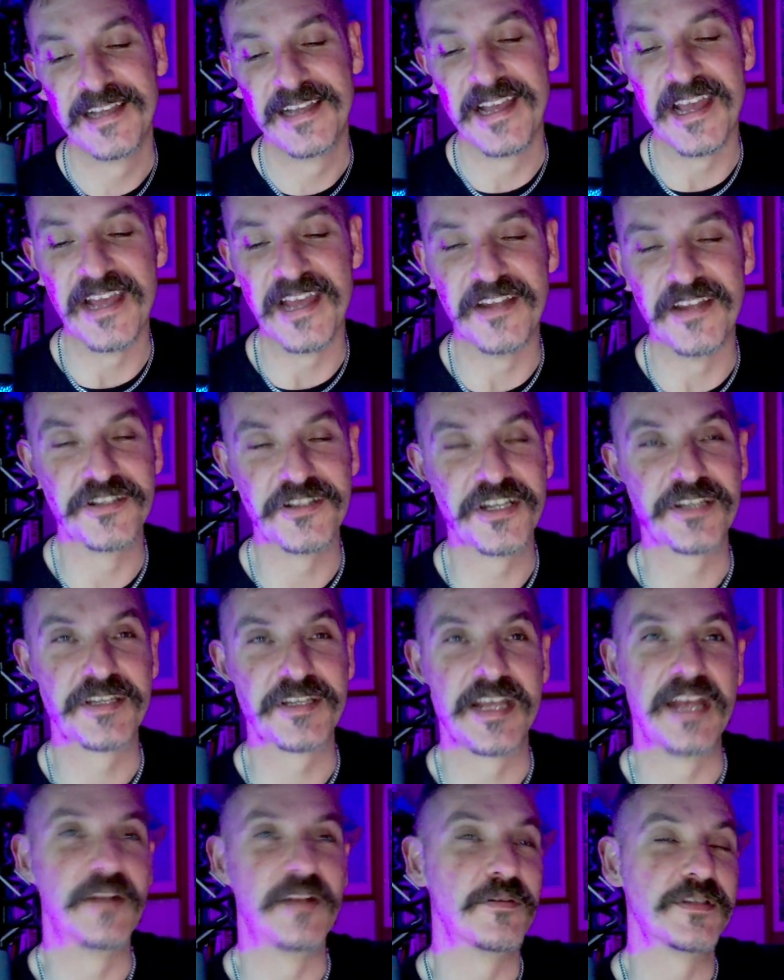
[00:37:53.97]
and
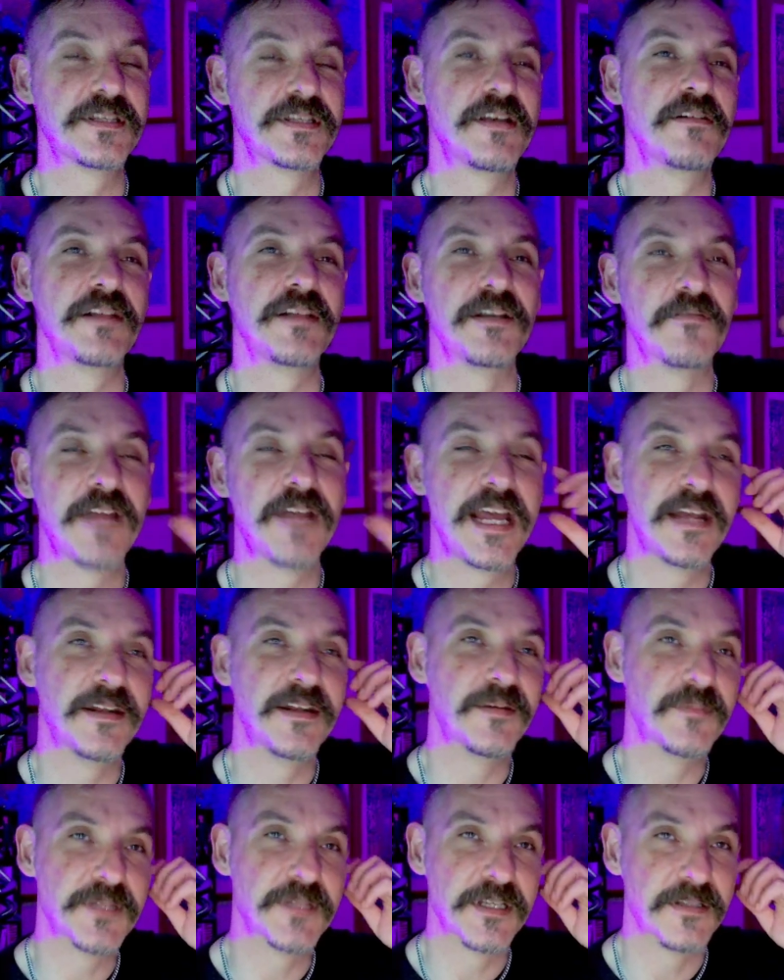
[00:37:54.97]
it was totally
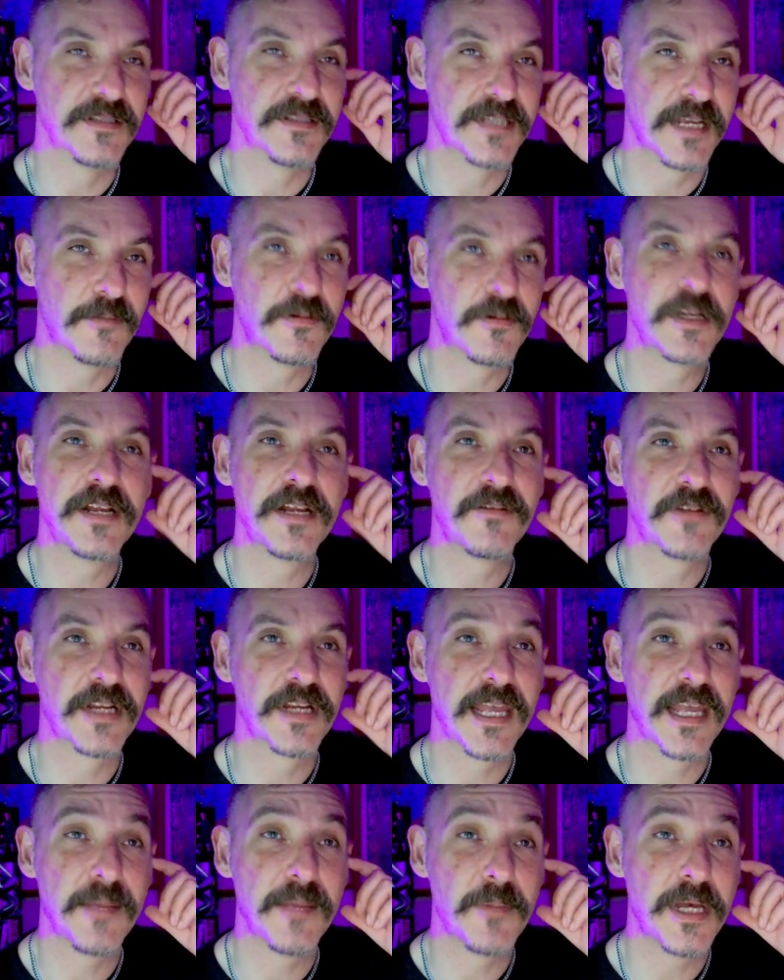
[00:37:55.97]
random, so it was like whatever
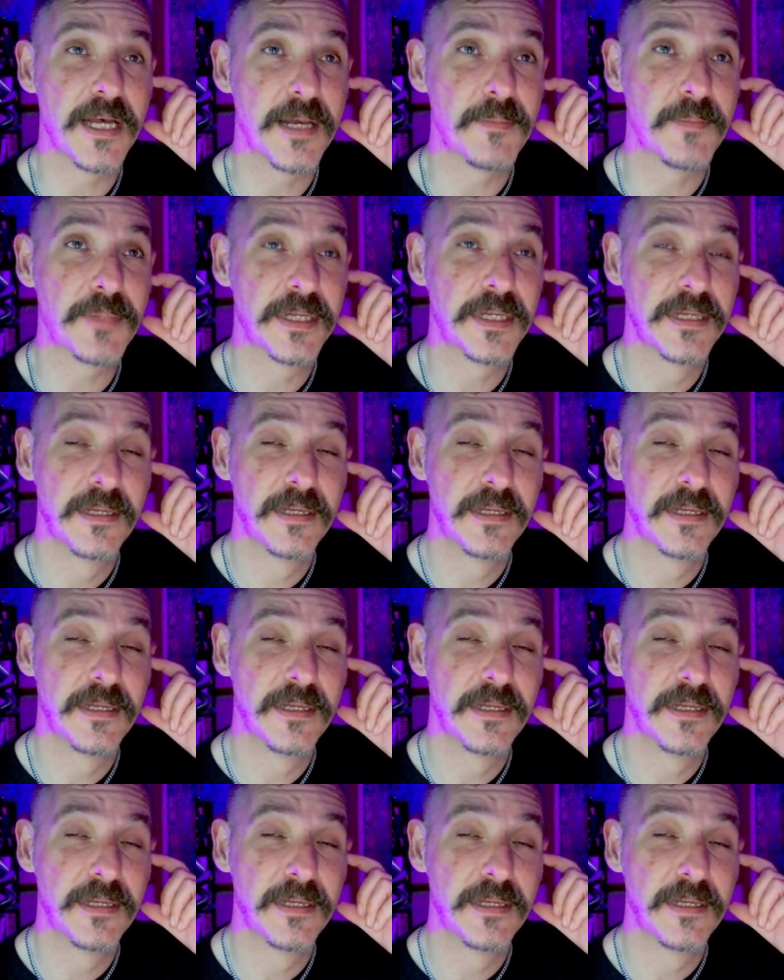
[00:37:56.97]
came up